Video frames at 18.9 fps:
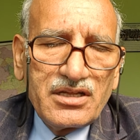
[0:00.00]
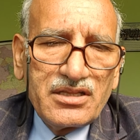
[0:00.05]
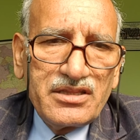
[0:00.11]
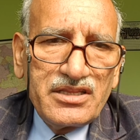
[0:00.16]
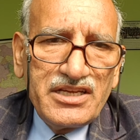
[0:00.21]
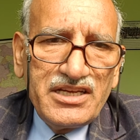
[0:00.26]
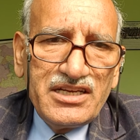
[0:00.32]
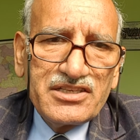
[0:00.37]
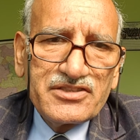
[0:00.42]

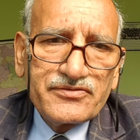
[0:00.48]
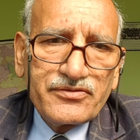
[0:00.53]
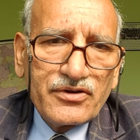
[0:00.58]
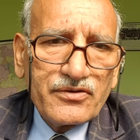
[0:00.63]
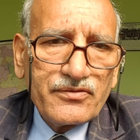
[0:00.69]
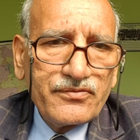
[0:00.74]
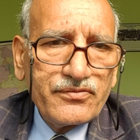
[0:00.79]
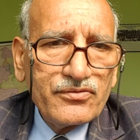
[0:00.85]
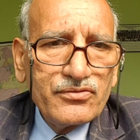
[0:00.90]
needs
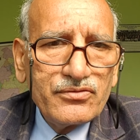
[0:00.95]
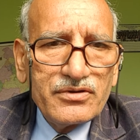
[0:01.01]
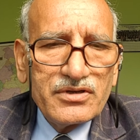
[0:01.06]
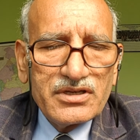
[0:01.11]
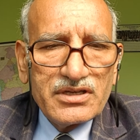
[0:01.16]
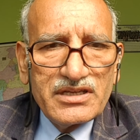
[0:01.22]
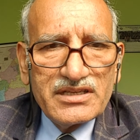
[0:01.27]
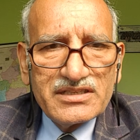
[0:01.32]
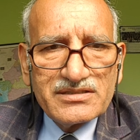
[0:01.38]
for
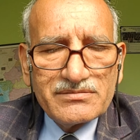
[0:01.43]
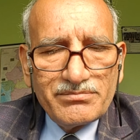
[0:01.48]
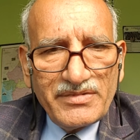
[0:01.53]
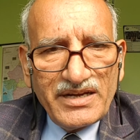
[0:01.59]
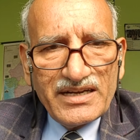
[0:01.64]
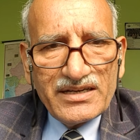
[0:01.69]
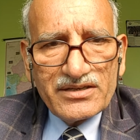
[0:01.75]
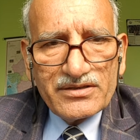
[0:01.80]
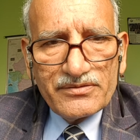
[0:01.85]
food is
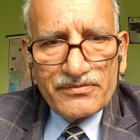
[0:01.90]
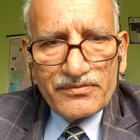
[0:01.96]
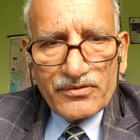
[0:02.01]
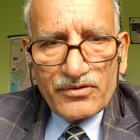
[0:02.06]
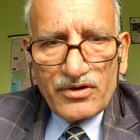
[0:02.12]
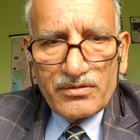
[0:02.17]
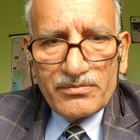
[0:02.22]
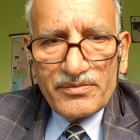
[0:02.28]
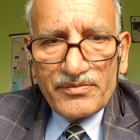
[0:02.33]
met
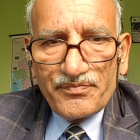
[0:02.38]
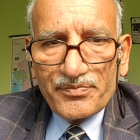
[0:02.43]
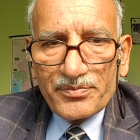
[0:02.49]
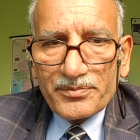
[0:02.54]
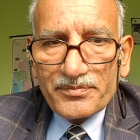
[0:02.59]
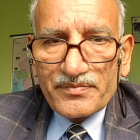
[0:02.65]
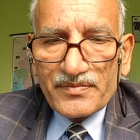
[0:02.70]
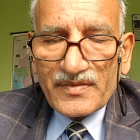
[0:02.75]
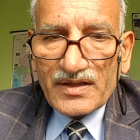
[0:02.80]
from
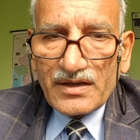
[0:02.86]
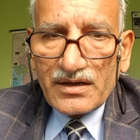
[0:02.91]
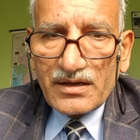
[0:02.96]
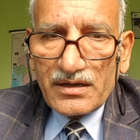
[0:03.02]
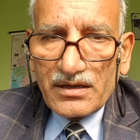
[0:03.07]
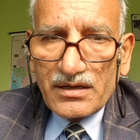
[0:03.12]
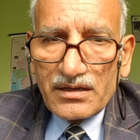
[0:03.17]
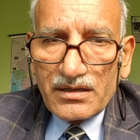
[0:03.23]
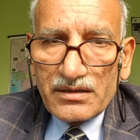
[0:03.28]

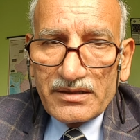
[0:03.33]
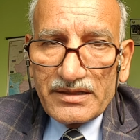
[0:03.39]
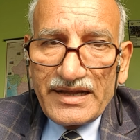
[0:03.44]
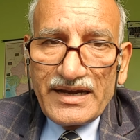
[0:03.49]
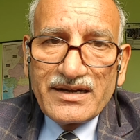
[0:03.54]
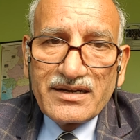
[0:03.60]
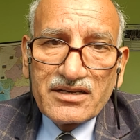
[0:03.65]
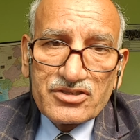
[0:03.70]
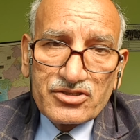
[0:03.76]

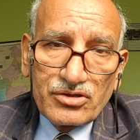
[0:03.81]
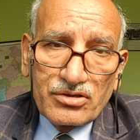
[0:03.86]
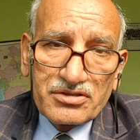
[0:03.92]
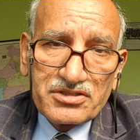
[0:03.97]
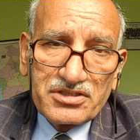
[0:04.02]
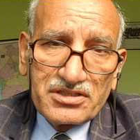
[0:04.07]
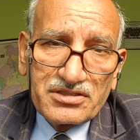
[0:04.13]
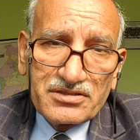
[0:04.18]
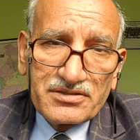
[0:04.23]
land
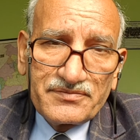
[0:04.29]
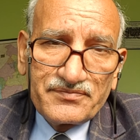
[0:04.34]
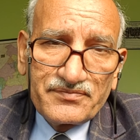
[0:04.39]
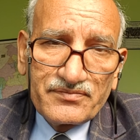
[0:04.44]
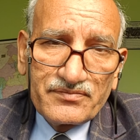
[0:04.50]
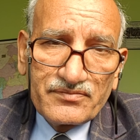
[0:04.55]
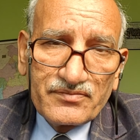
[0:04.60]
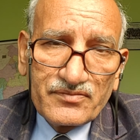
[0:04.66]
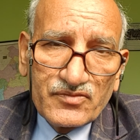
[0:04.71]
resources
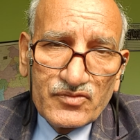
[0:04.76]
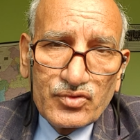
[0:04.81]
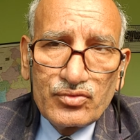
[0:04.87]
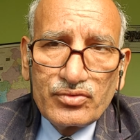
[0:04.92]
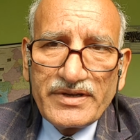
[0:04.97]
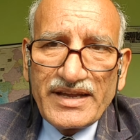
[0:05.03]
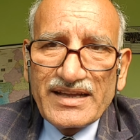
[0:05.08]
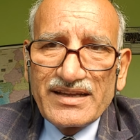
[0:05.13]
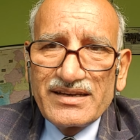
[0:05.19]

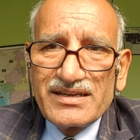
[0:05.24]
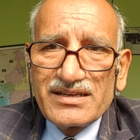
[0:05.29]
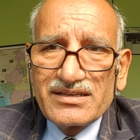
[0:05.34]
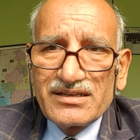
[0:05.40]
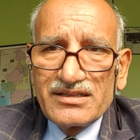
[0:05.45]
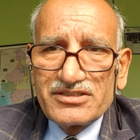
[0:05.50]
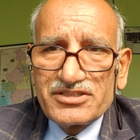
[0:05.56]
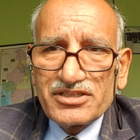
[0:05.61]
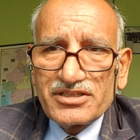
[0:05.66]
through
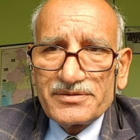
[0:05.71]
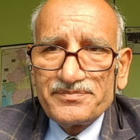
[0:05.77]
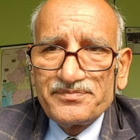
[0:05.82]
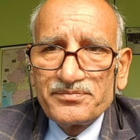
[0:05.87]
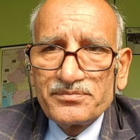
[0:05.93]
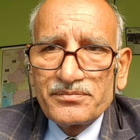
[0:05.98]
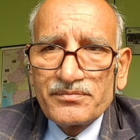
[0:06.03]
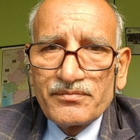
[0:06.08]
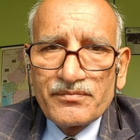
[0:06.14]
agriculture.
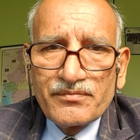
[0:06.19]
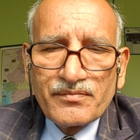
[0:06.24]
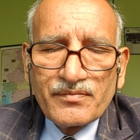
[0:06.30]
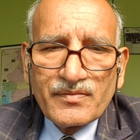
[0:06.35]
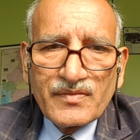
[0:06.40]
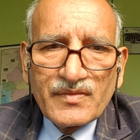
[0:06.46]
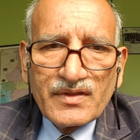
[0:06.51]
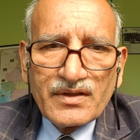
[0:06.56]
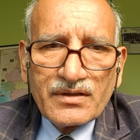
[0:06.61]

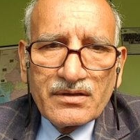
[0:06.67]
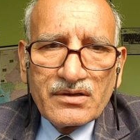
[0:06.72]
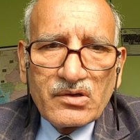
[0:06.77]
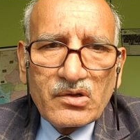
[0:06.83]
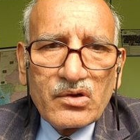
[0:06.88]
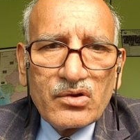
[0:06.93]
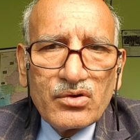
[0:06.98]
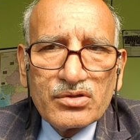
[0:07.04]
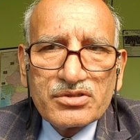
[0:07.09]

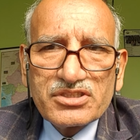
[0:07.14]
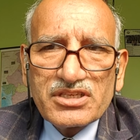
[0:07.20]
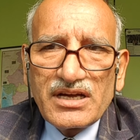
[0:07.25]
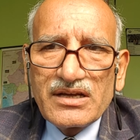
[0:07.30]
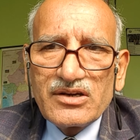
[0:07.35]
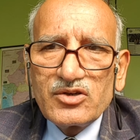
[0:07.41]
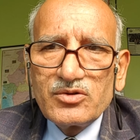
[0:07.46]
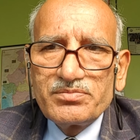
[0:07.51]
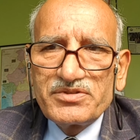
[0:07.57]
Clothes
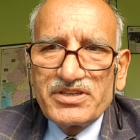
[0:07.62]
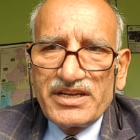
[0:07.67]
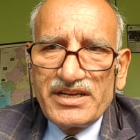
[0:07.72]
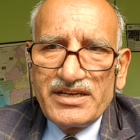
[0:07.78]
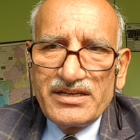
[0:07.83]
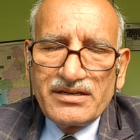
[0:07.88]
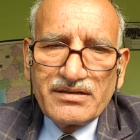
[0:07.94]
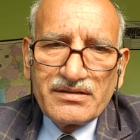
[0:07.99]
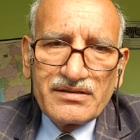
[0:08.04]
are
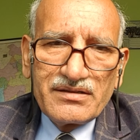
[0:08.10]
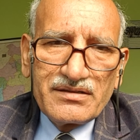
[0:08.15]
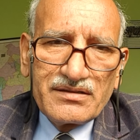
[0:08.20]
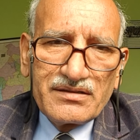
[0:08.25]
obtained,